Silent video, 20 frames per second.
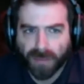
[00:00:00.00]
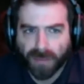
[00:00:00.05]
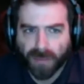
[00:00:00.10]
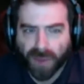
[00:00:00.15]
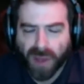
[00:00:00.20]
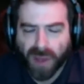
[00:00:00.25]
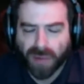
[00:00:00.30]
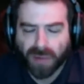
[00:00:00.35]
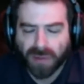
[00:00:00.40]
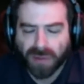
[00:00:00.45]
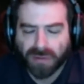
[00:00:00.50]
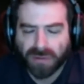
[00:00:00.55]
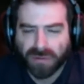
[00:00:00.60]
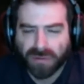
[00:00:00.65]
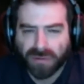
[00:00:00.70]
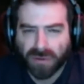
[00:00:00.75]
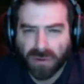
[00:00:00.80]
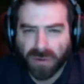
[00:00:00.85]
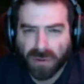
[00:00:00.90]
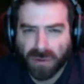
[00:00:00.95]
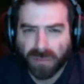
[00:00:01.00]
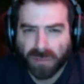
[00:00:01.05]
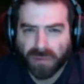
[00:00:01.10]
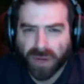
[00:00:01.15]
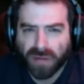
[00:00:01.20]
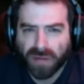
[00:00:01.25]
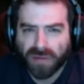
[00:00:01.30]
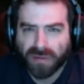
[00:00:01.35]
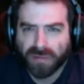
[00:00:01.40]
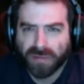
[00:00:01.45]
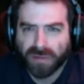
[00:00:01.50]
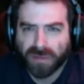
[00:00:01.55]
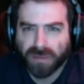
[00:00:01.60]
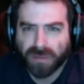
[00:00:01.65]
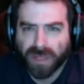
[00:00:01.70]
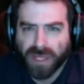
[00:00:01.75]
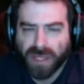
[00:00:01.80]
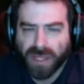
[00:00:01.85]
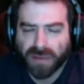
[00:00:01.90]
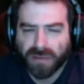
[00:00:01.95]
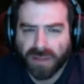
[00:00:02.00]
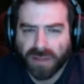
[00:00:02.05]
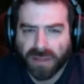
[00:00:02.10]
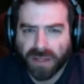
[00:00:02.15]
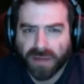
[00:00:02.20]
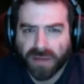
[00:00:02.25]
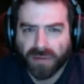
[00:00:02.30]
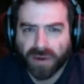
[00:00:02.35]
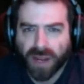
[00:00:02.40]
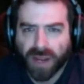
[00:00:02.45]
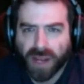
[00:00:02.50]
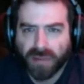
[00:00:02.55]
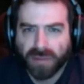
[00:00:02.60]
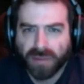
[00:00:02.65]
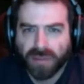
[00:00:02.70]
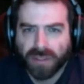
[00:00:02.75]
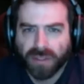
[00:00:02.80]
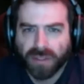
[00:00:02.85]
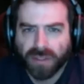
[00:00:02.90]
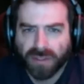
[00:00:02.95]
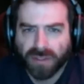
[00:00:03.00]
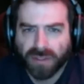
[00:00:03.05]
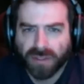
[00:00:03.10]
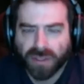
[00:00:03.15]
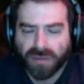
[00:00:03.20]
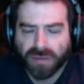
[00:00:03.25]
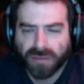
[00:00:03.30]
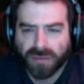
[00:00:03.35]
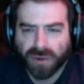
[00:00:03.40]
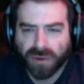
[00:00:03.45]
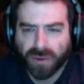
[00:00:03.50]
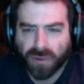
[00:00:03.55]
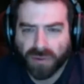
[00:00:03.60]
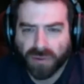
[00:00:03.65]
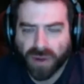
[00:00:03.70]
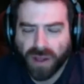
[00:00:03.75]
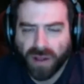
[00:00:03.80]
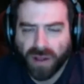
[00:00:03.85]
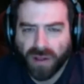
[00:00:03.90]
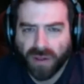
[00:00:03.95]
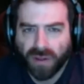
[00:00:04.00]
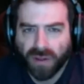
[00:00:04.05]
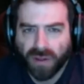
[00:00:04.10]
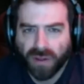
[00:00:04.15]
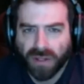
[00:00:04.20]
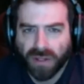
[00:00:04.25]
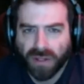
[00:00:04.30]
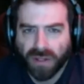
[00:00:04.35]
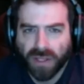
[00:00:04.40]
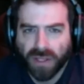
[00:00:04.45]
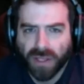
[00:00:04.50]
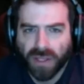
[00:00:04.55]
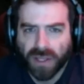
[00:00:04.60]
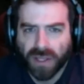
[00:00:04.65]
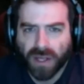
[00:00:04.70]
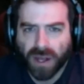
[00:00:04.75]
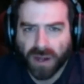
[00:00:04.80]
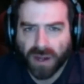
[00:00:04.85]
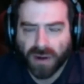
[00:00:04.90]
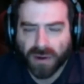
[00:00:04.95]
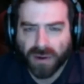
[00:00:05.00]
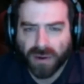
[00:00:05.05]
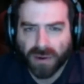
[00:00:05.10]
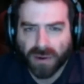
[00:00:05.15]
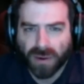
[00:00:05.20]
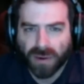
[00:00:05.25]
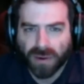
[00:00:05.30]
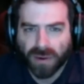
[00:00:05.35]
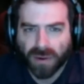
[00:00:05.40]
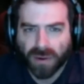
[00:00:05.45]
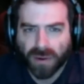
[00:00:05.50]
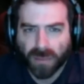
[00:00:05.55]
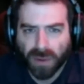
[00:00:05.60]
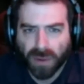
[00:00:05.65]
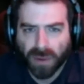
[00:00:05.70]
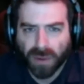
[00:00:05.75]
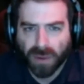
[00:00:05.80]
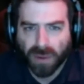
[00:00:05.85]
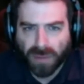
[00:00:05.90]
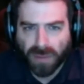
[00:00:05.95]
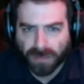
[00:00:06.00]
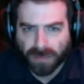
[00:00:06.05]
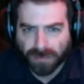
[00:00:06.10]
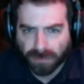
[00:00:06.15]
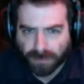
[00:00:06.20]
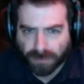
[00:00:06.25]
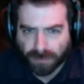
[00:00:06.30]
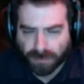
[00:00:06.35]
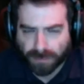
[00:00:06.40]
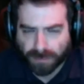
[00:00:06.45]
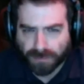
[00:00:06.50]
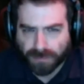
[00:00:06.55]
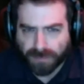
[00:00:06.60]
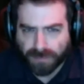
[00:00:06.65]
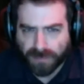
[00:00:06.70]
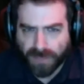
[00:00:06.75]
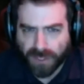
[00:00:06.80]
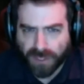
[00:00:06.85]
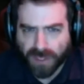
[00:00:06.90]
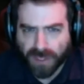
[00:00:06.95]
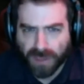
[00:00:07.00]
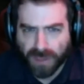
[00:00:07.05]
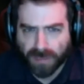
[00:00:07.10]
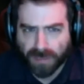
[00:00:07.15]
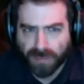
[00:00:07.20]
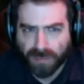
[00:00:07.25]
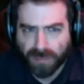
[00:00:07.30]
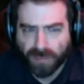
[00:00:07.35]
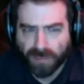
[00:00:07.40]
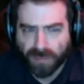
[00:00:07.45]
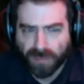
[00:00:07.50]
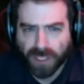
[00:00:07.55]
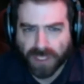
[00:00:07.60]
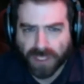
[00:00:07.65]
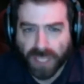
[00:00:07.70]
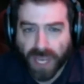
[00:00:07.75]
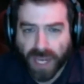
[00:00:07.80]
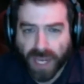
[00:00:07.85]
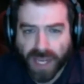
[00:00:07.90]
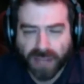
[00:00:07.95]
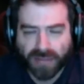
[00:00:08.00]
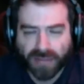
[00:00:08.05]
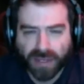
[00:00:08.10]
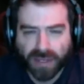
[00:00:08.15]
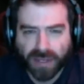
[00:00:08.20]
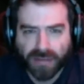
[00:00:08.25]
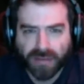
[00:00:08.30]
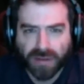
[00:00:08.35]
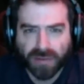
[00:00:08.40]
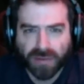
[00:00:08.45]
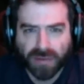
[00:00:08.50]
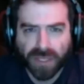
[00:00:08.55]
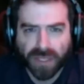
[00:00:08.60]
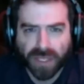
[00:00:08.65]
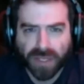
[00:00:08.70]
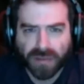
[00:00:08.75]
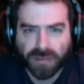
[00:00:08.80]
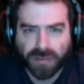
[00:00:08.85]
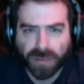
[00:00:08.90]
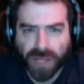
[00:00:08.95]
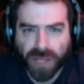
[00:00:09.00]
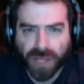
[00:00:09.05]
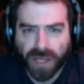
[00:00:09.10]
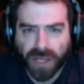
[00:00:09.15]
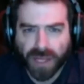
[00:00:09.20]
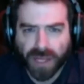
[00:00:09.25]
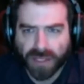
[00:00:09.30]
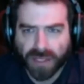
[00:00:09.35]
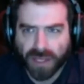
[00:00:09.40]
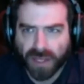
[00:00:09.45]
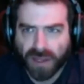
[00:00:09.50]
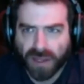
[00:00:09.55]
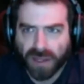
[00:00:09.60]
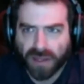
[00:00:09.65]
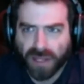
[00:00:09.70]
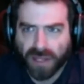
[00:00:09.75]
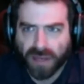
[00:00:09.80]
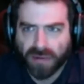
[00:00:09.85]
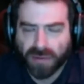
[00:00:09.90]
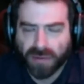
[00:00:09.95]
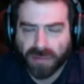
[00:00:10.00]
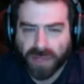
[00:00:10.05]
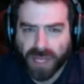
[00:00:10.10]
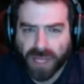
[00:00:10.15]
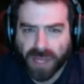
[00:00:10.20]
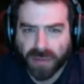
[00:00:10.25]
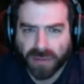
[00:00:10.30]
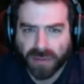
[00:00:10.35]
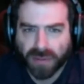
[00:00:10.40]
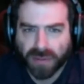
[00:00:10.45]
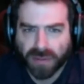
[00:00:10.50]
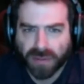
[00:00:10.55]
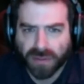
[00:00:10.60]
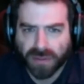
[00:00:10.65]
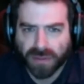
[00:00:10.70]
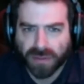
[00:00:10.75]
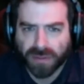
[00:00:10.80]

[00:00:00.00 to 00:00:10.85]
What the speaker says: And what's so impressive to me is that they were able to do this so well under Obama, which I guess I just didn't really expect, that they would be able to,